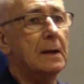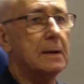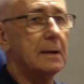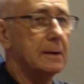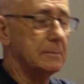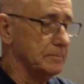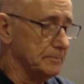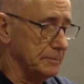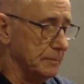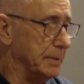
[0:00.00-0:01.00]

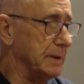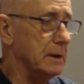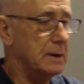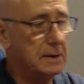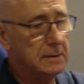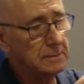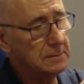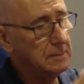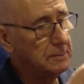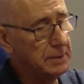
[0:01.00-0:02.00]
pin lock
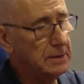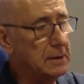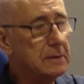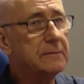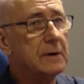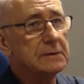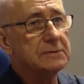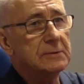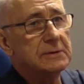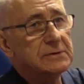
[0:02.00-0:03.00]

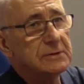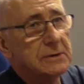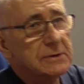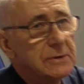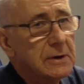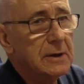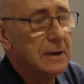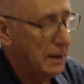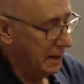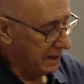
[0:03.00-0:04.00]
visor insert.
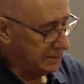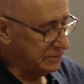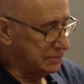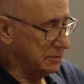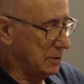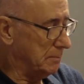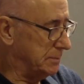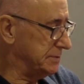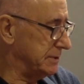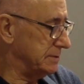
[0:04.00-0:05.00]
It's
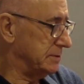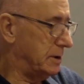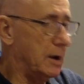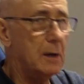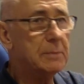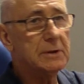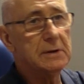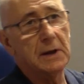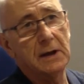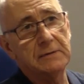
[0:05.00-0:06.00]
composite
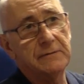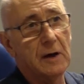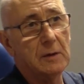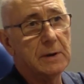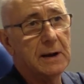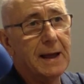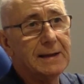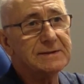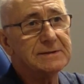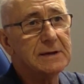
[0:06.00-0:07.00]
carbon and
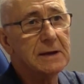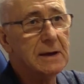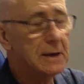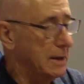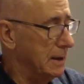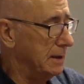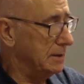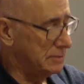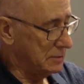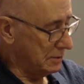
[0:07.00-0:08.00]
fiberglass.
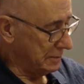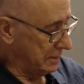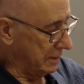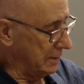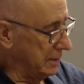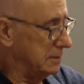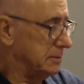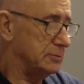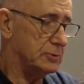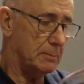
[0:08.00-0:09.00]
It's got the
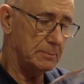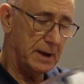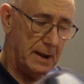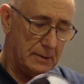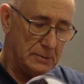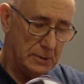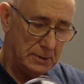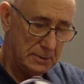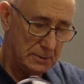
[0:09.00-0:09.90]
drop down